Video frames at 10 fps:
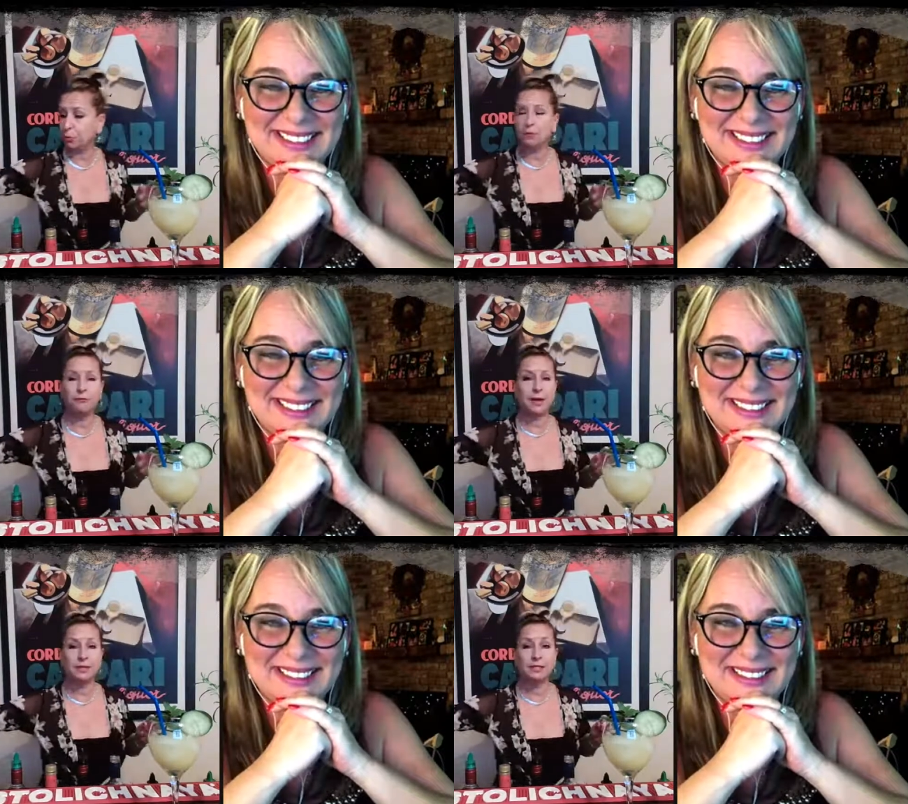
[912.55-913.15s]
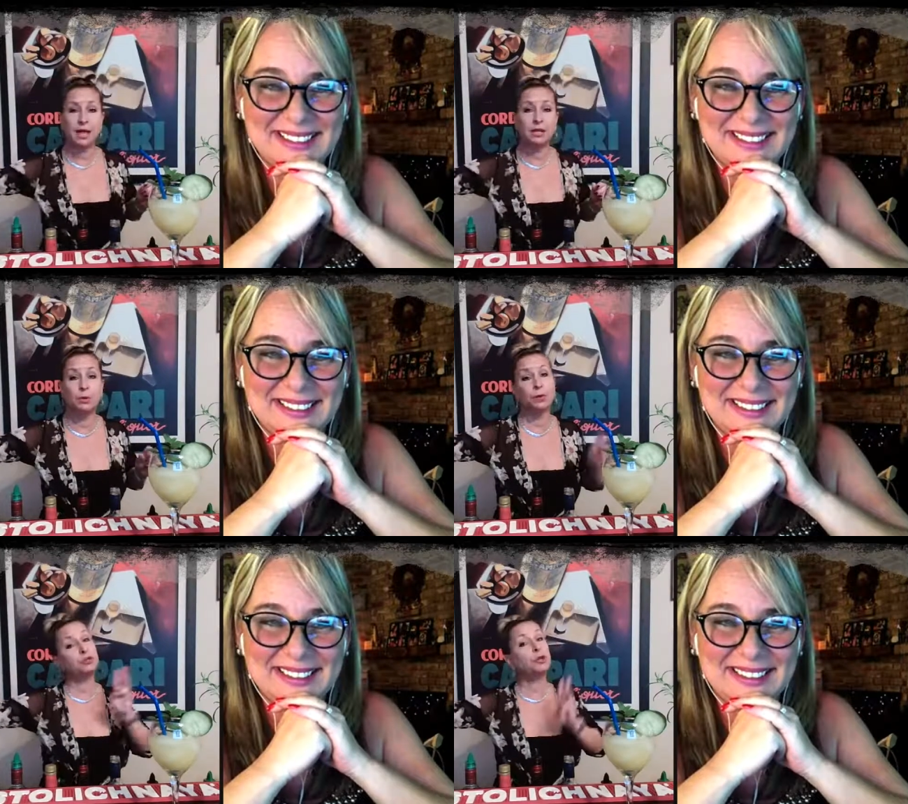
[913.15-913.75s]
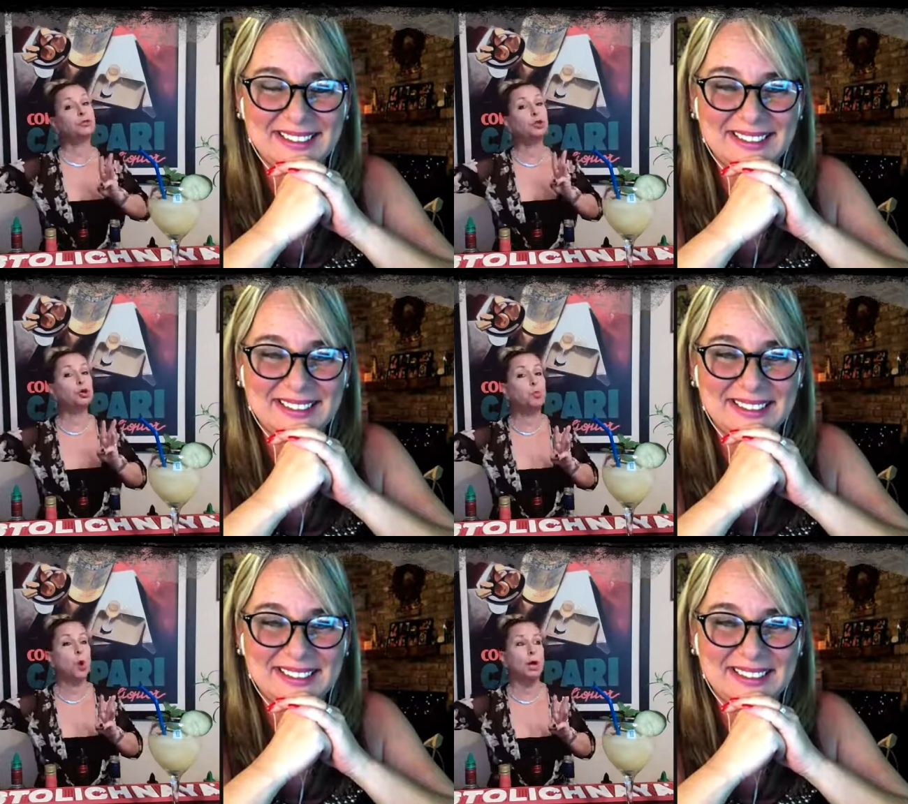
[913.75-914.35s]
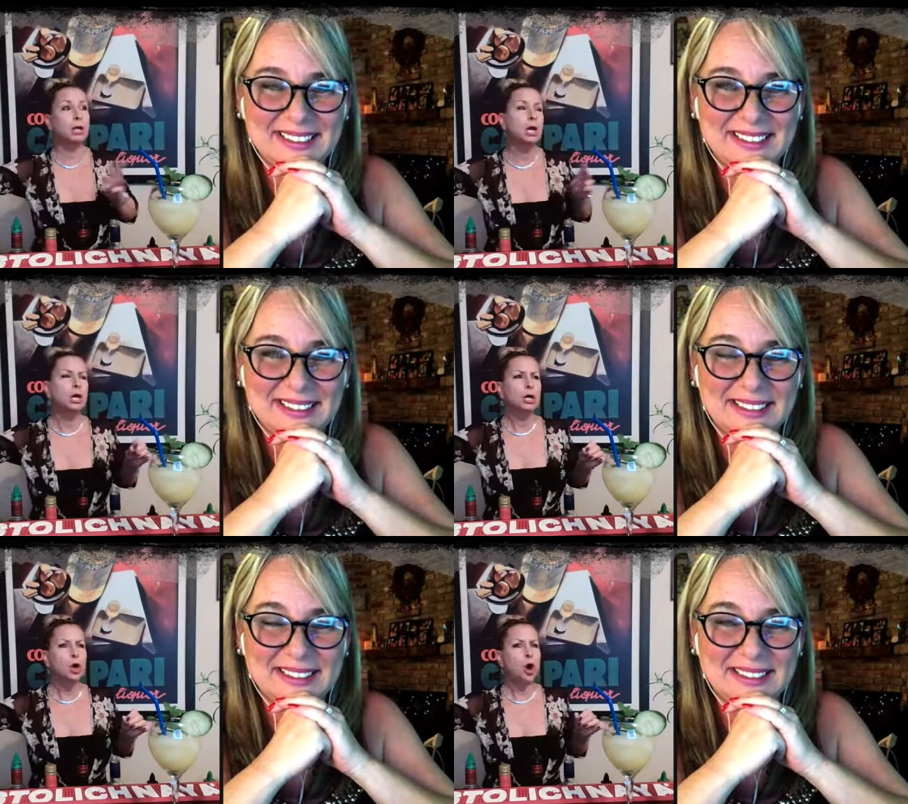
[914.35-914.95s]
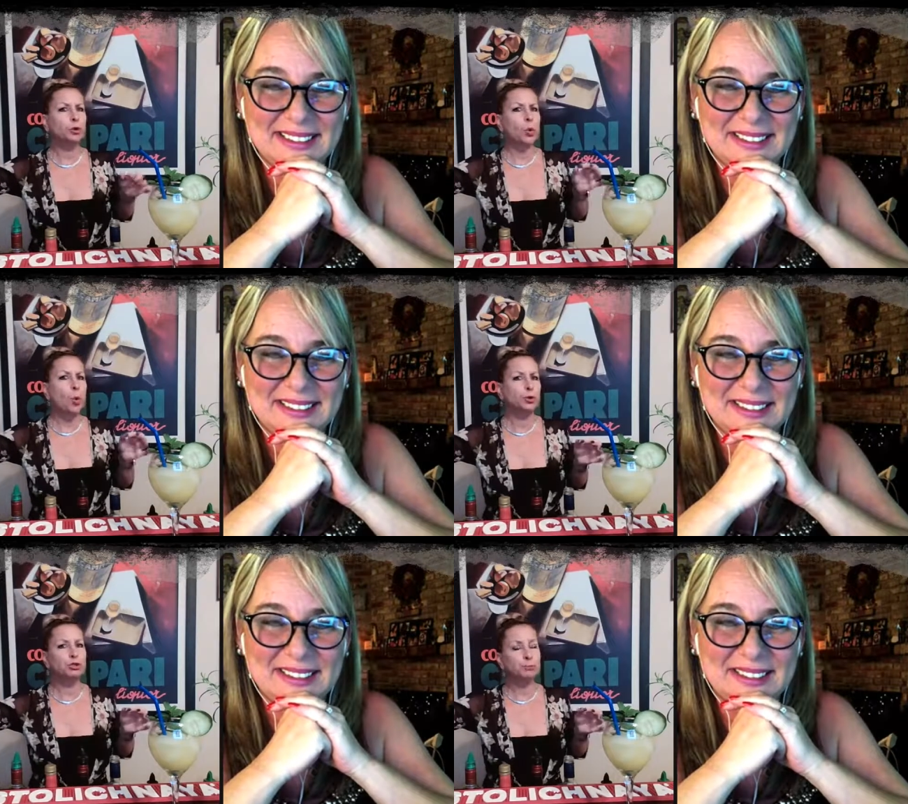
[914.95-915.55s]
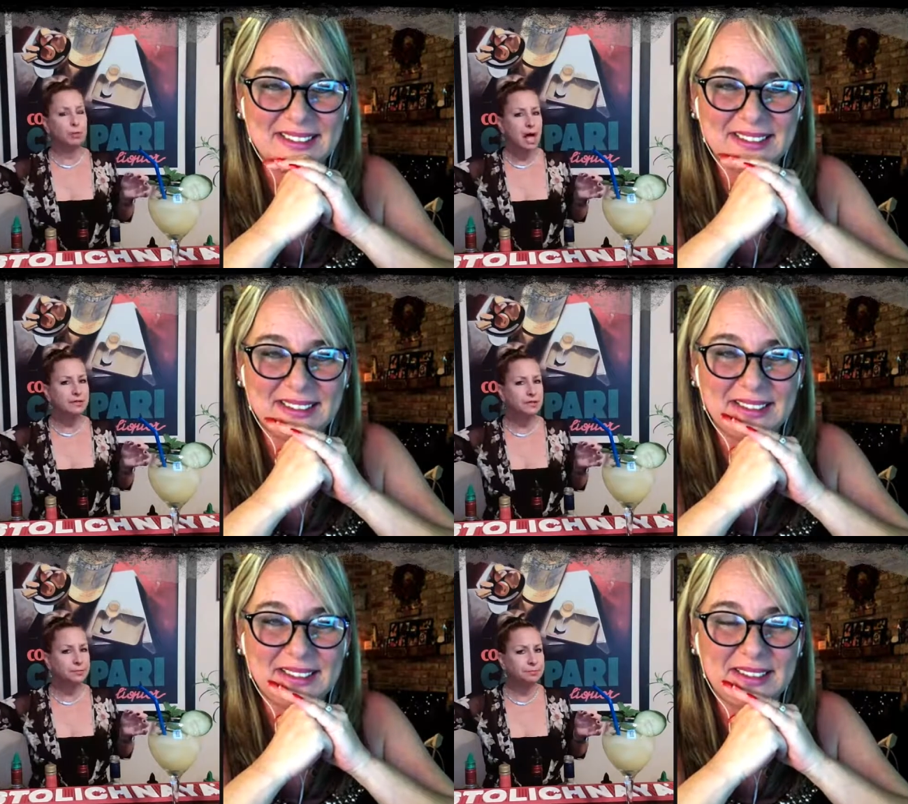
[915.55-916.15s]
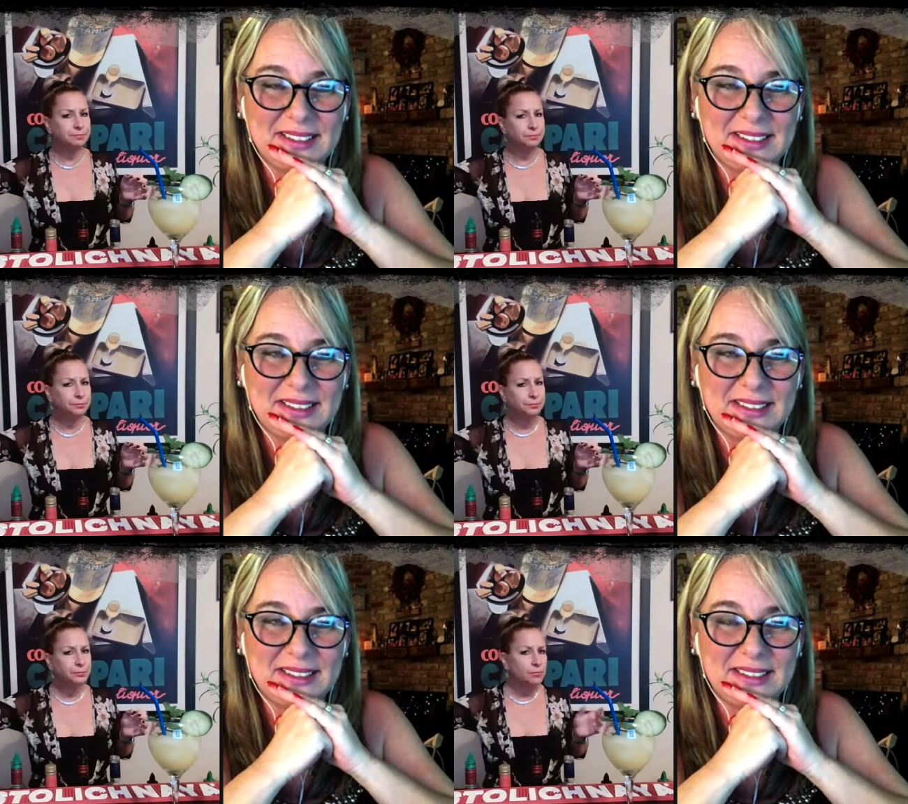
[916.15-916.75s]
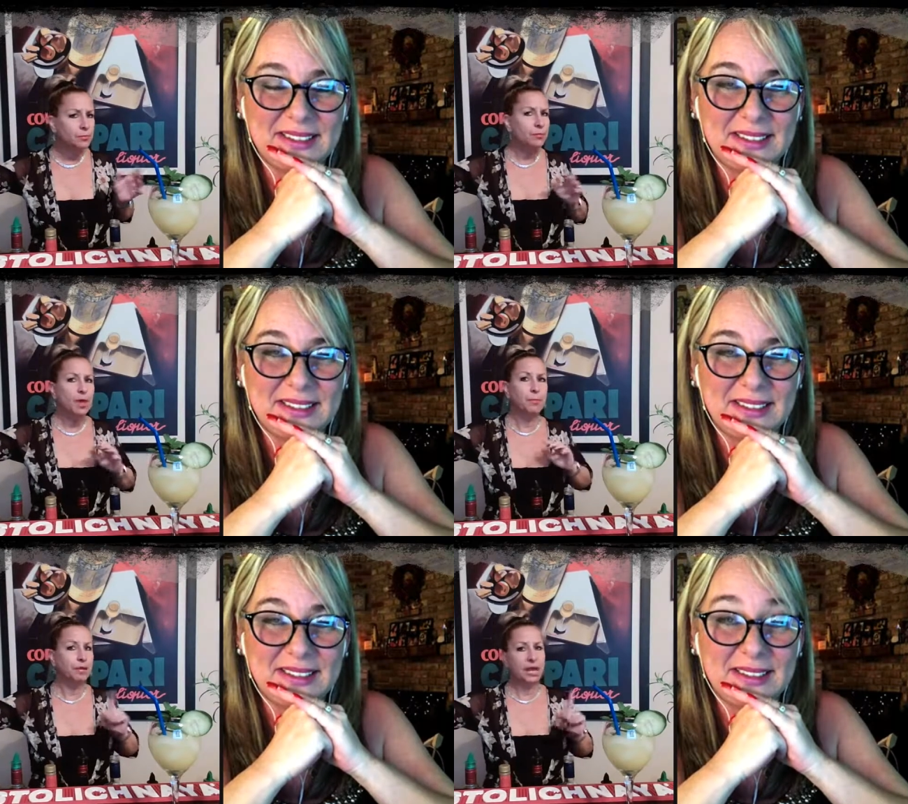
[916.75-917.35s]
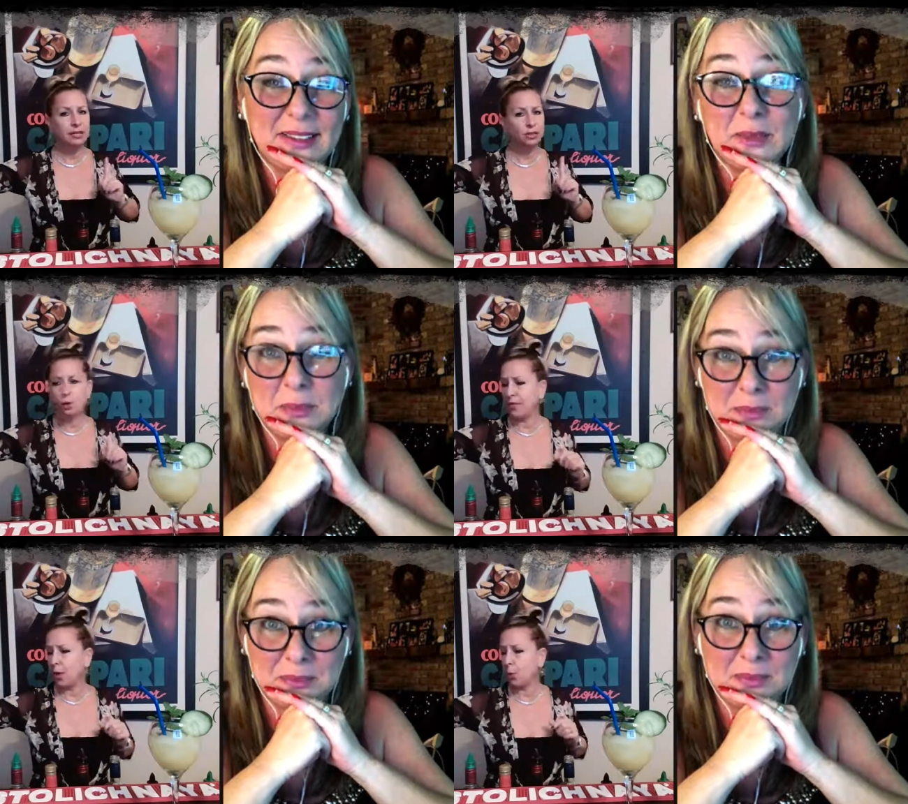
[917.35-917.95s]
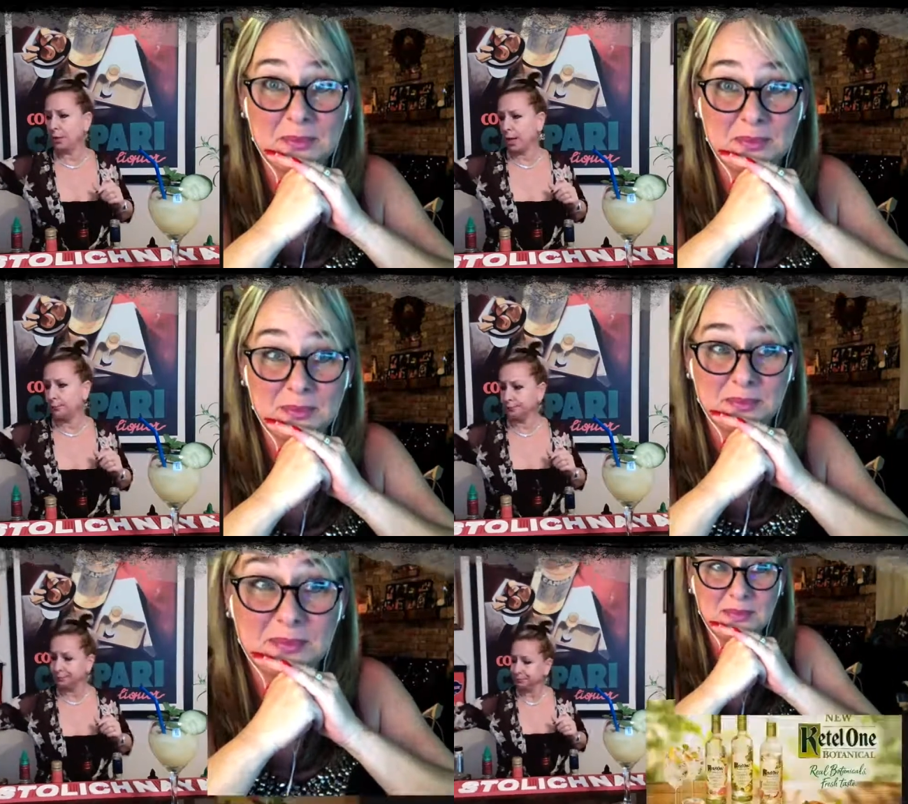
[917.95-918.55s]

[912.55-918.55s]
Speaker 1: You can find these anywhere. There's a third one called Orange Blossom, but I didn't try that one yet.